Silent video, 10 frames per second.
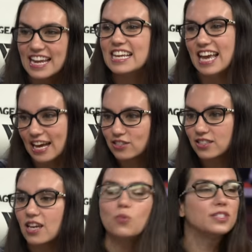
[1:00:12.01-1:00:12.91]

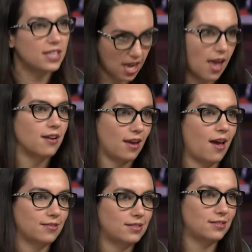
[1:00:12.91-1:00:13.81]
NES, it was the NES.